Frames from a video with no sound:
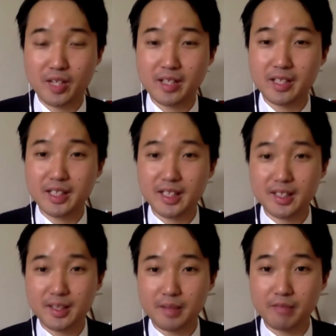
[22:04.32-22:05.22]
that
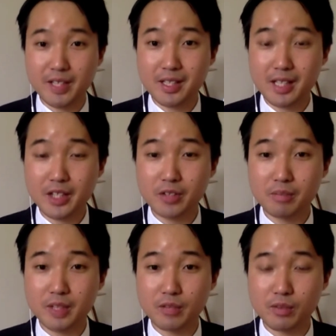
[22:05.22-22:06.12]
his ventilation
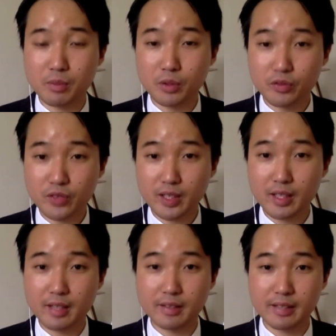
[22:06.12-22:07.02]
be removed,
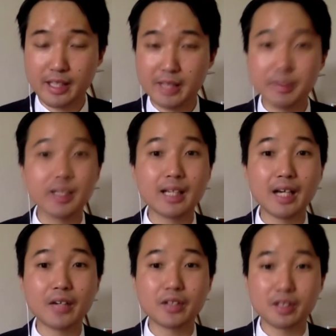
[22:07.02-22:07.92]
that he be
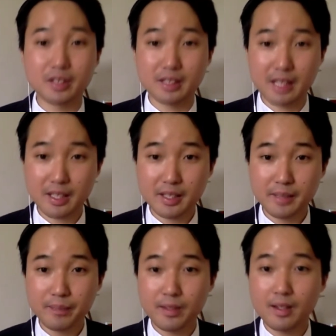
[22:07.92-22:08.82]
allowed to die,
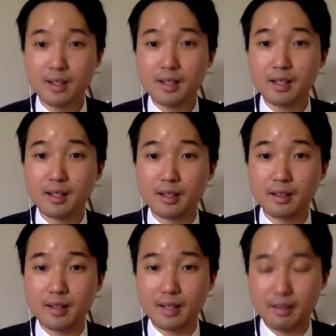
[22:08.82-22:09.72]

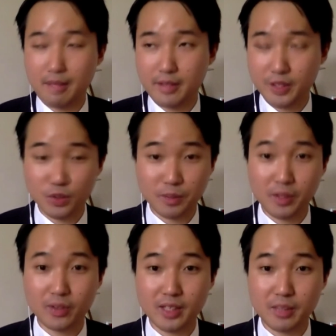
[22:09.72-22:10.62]
and this was
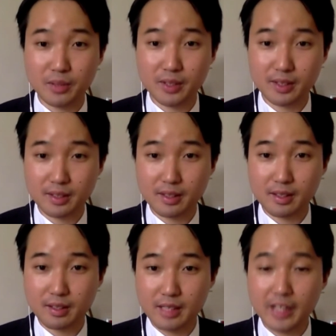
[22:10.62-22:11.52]
because he was
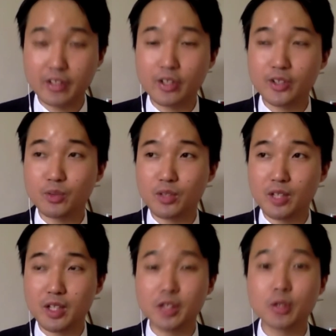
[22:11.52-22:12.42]
diagnosed with
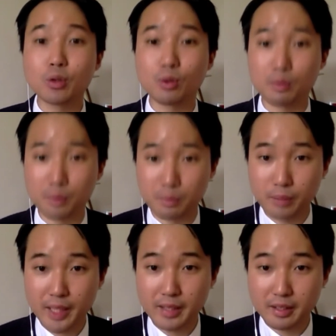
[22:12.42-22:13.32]
an incurable
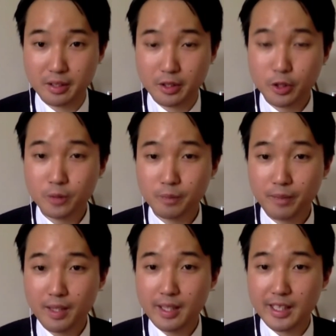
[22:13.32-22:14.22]
brain condition.
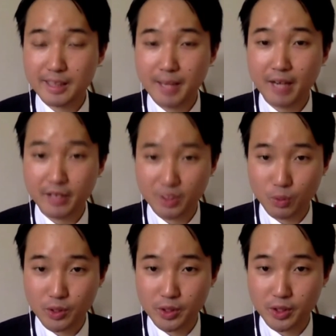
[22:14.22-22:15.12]
His parents
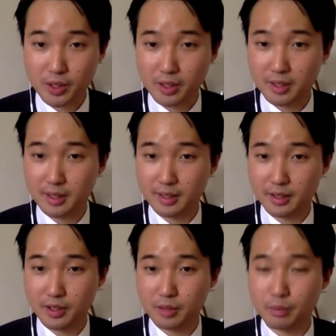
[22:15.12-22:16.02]
wanted to
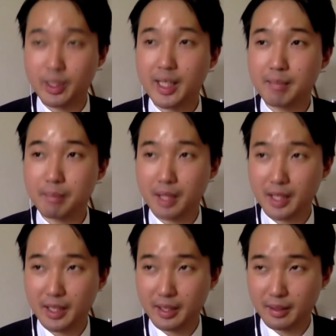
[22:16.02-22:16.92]
bring him
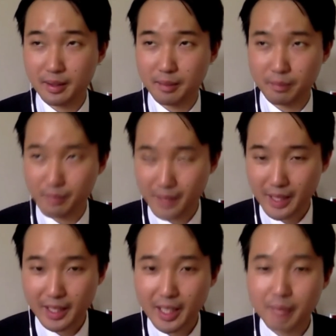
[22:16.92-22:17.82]
by
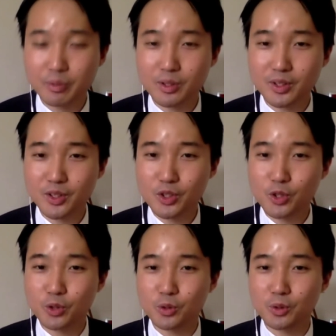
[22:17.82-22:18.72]
air ambulance
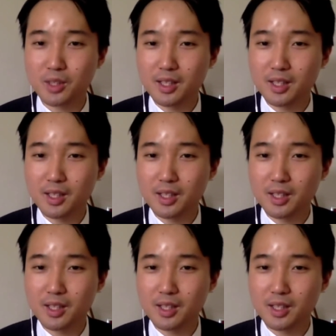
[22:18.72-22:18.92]
to